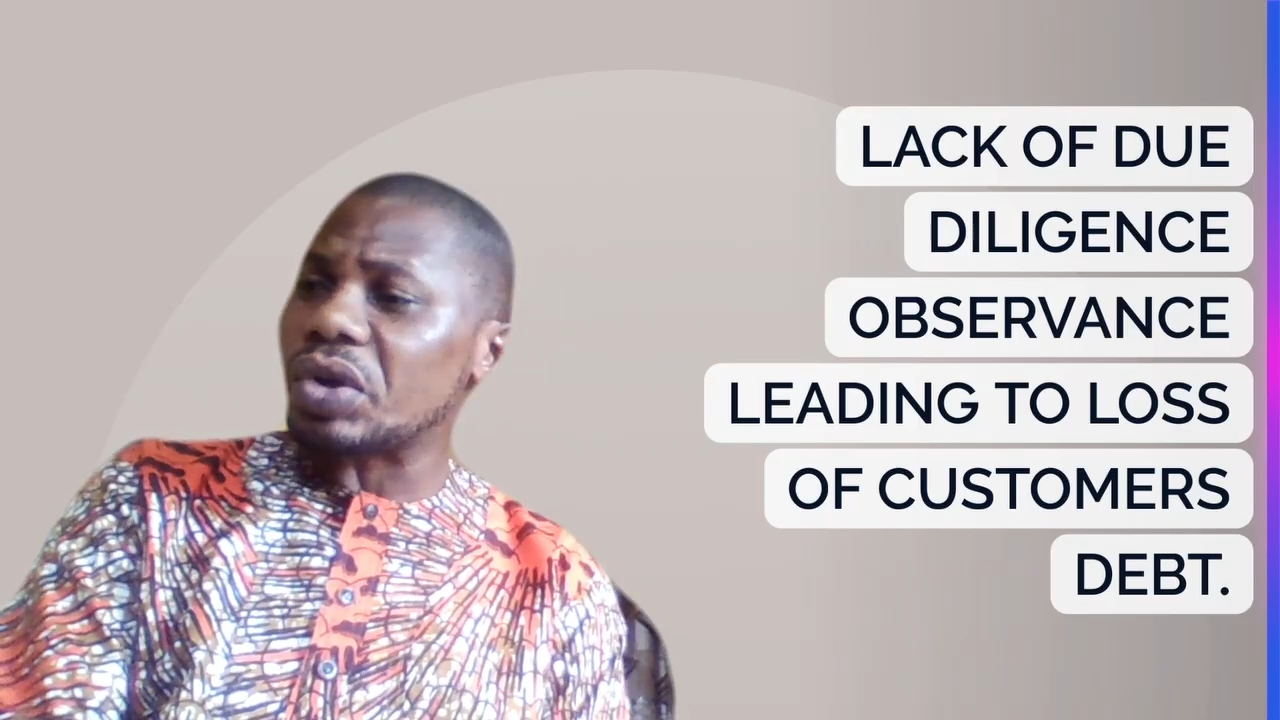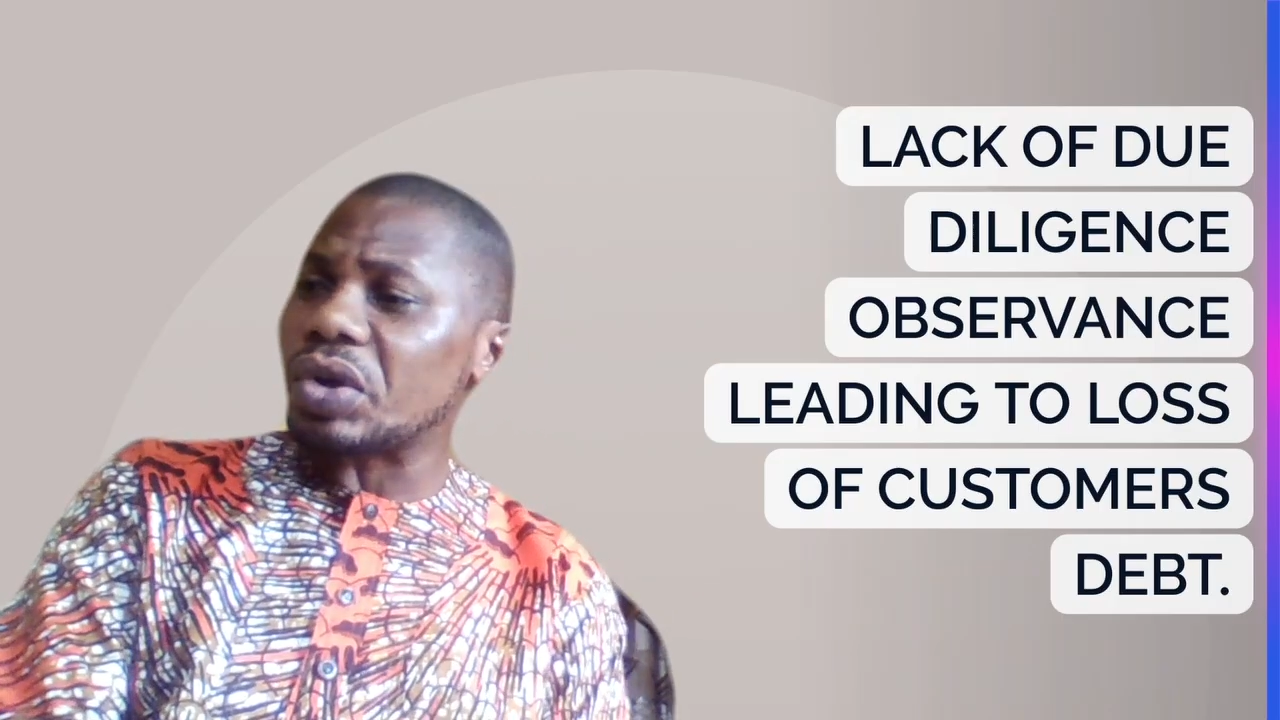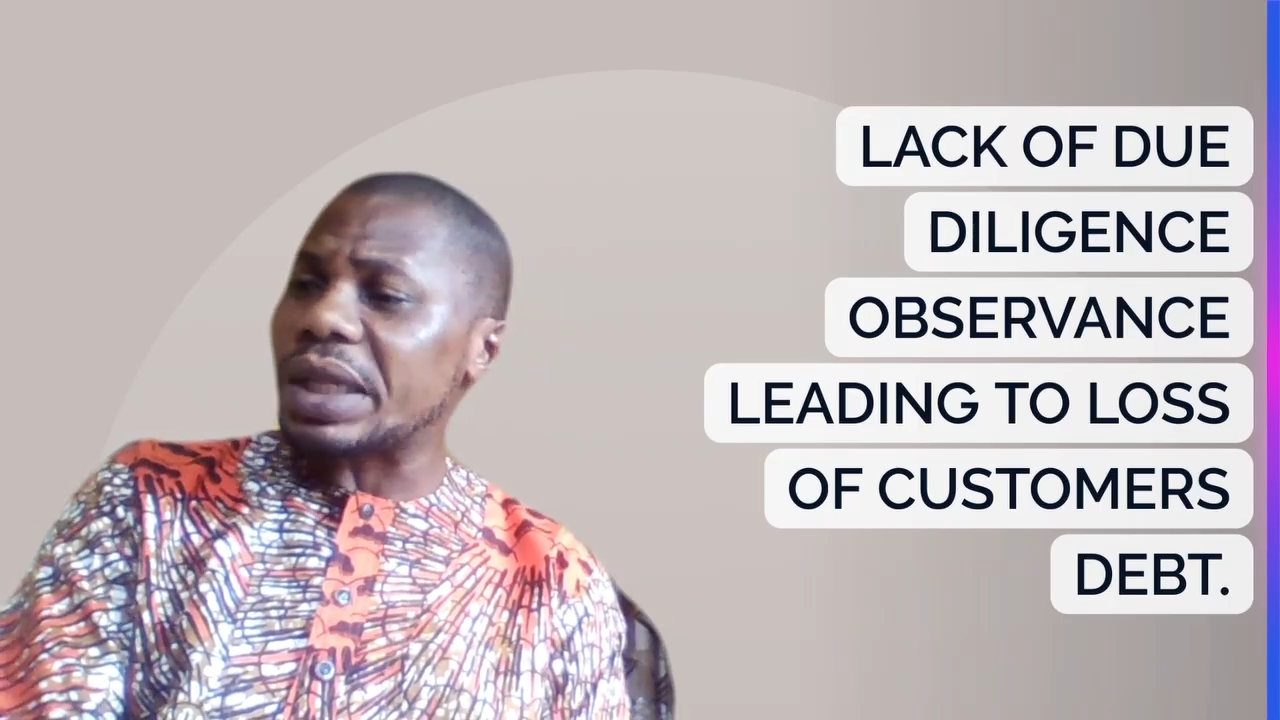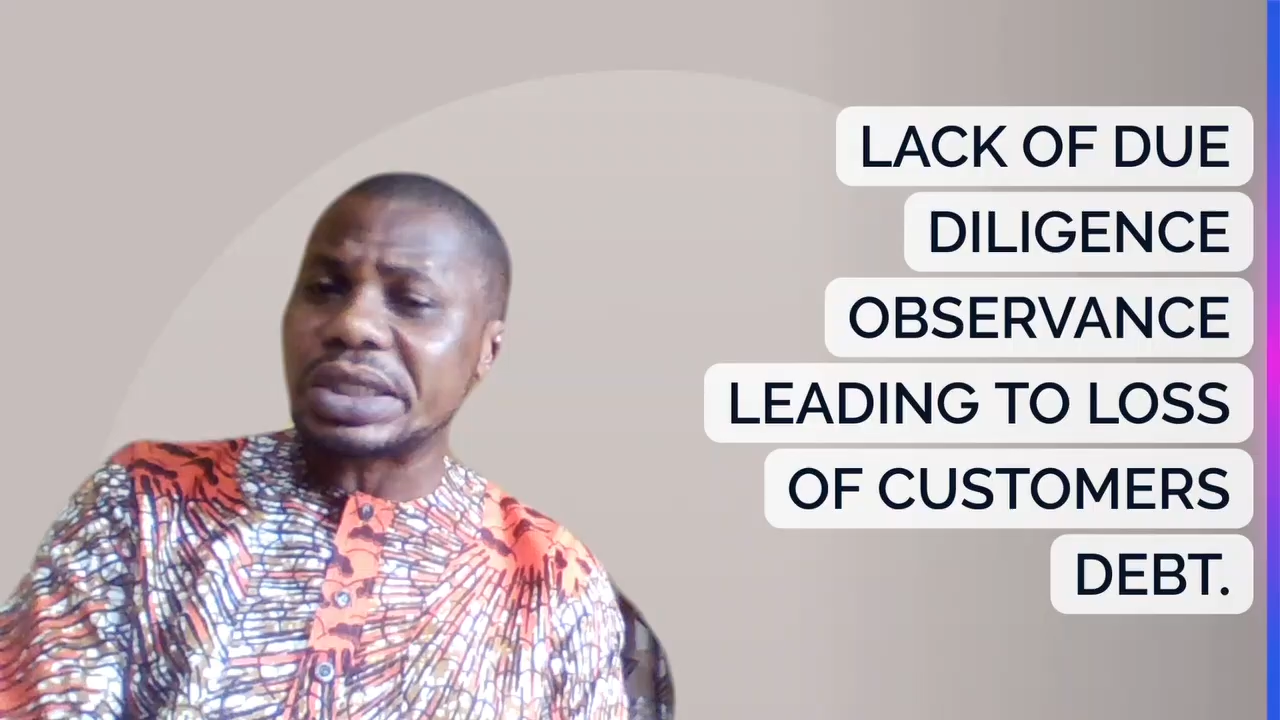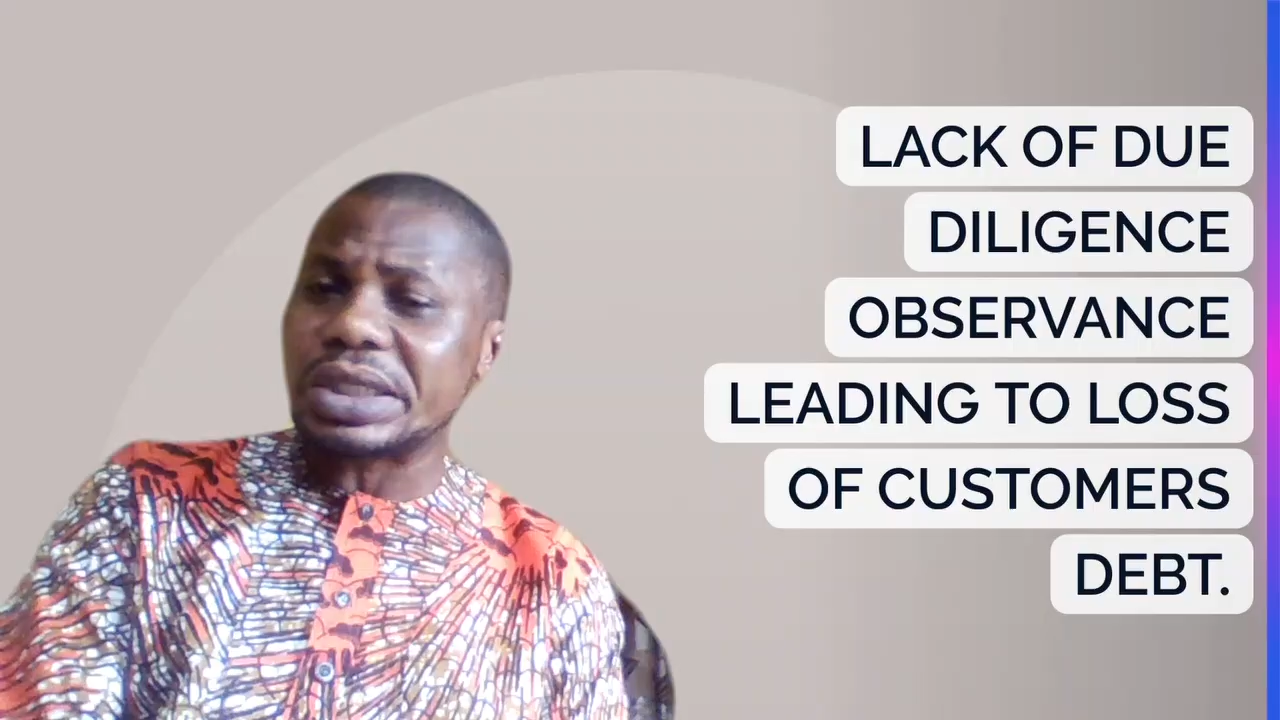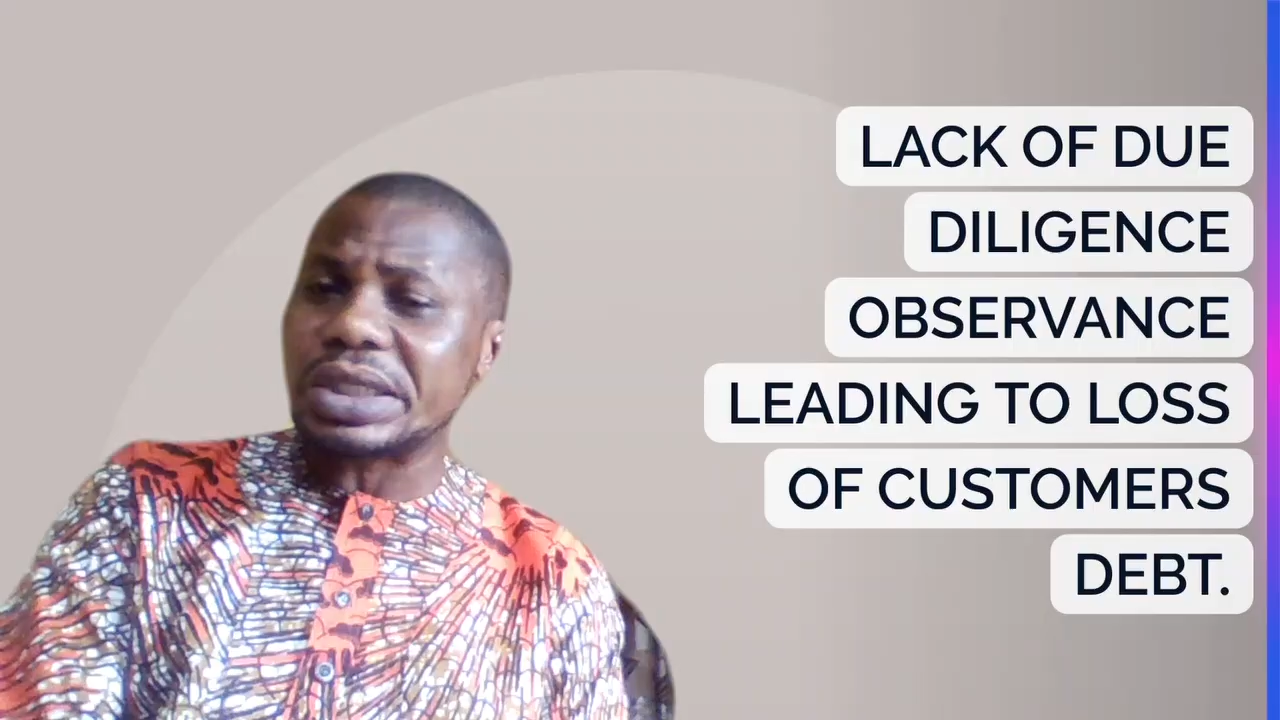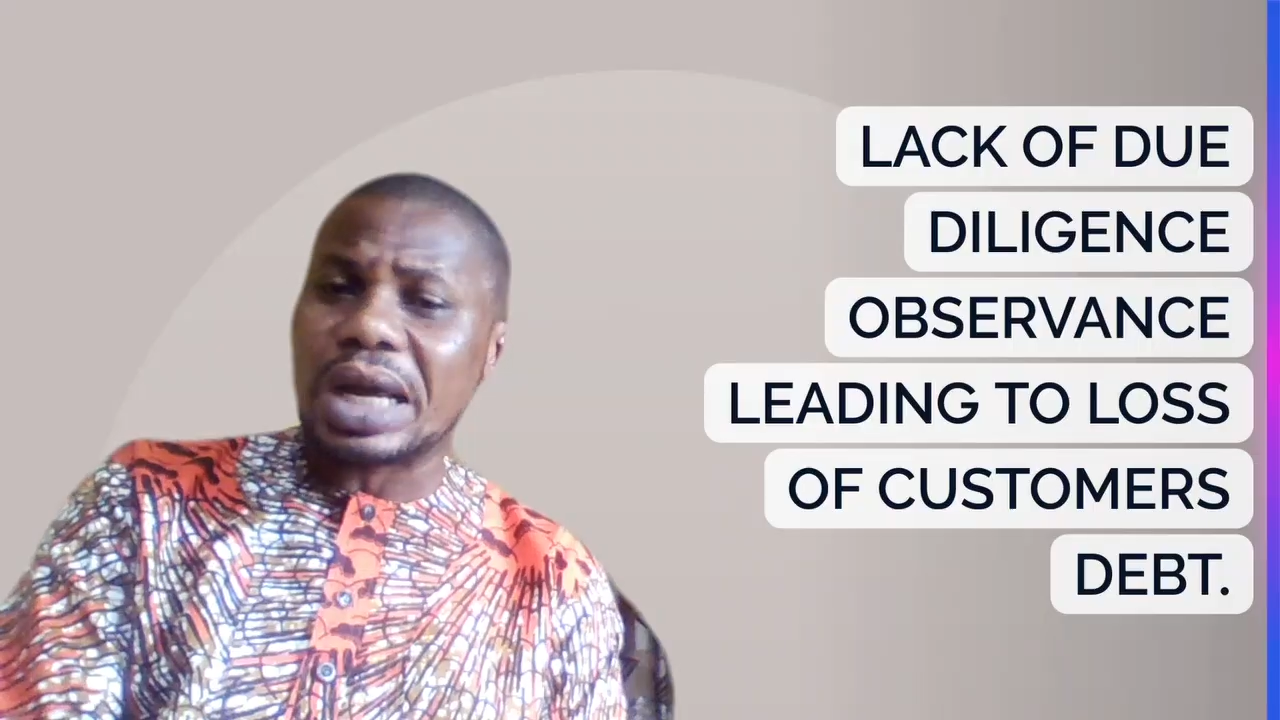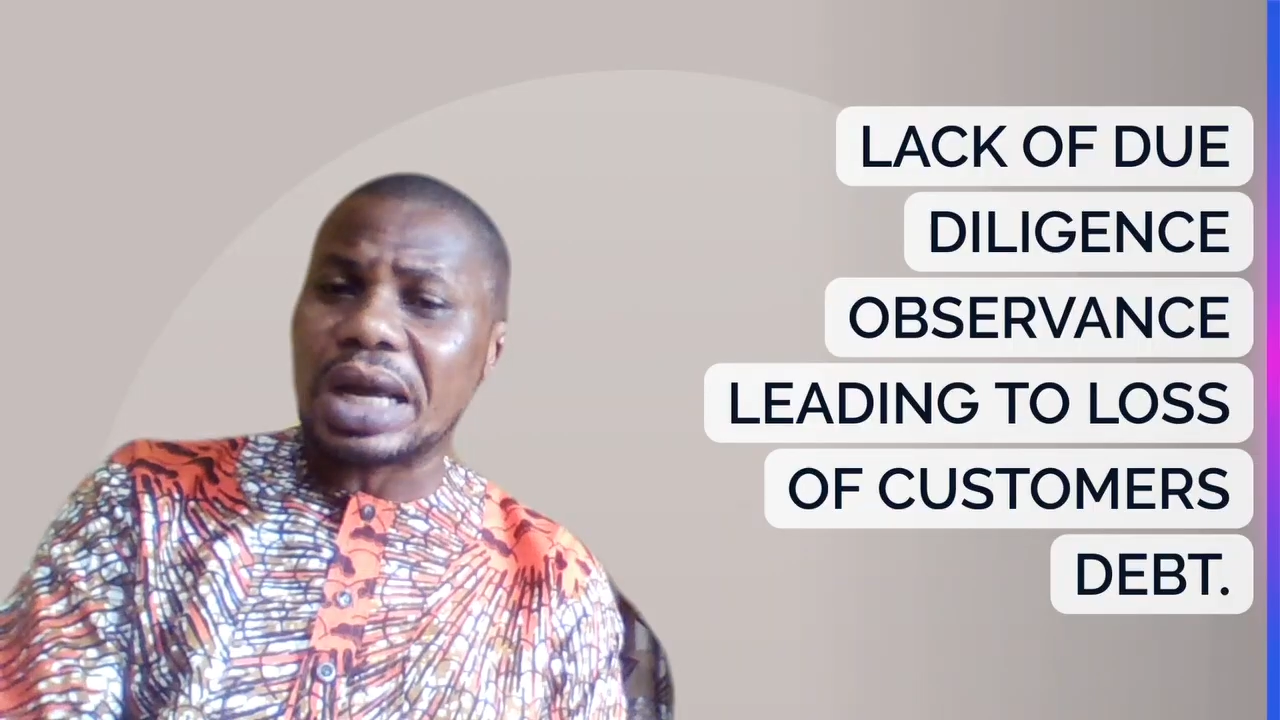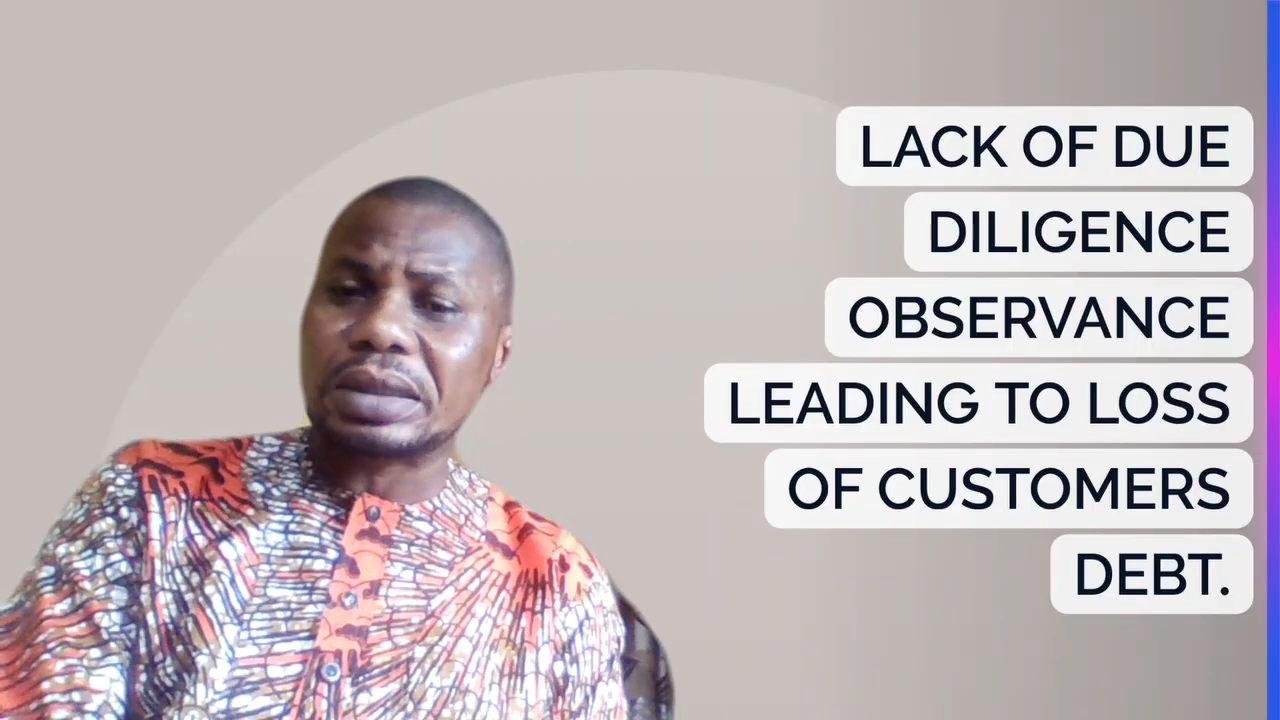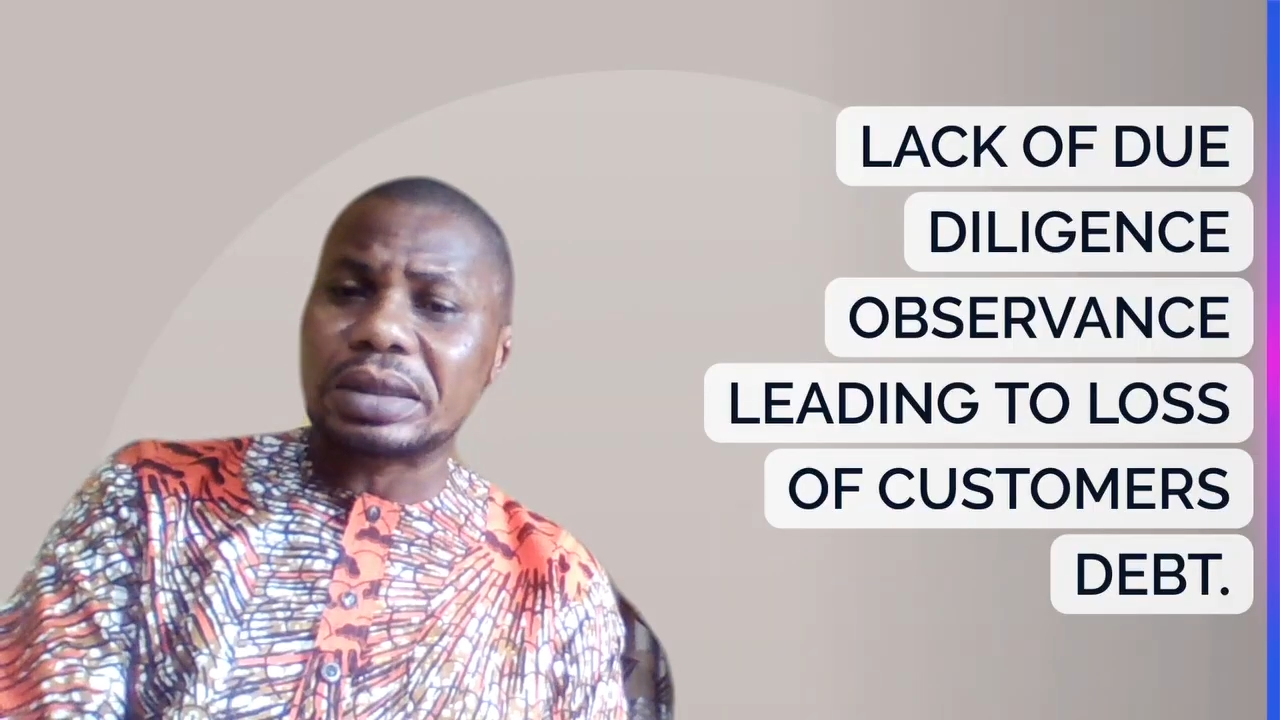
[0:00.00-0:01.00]
it on a
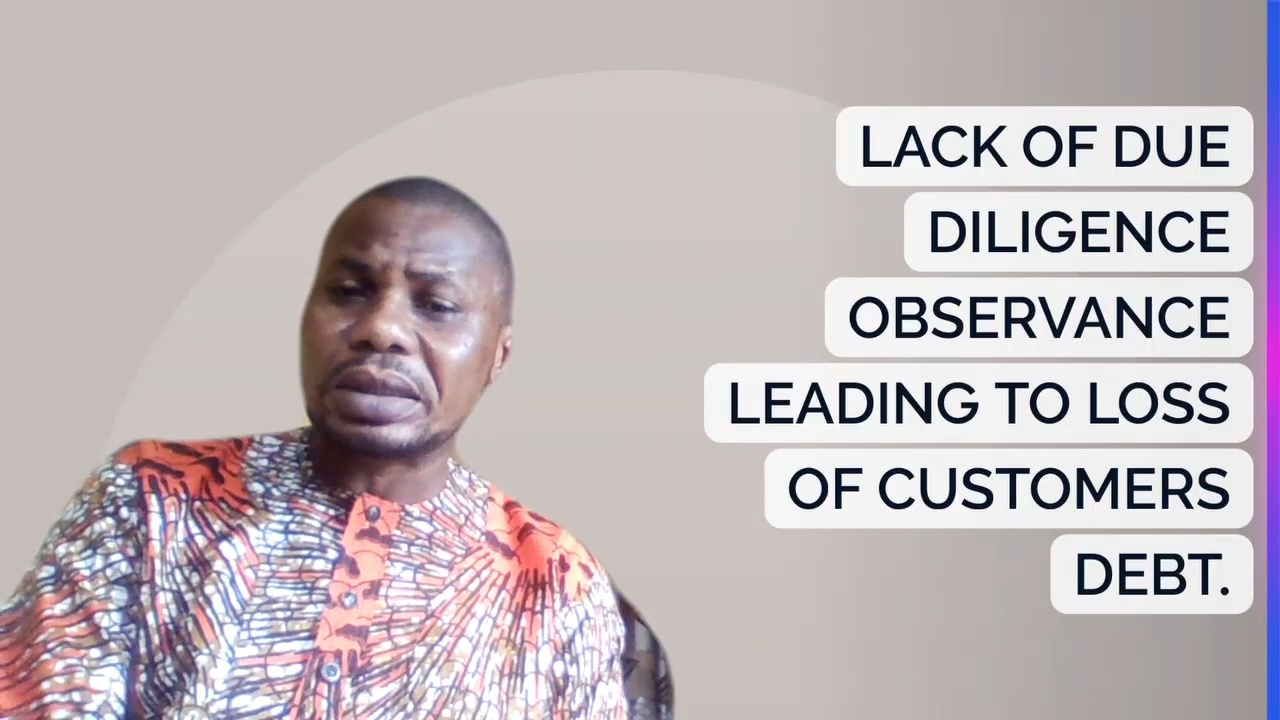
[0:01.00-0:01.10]
ledger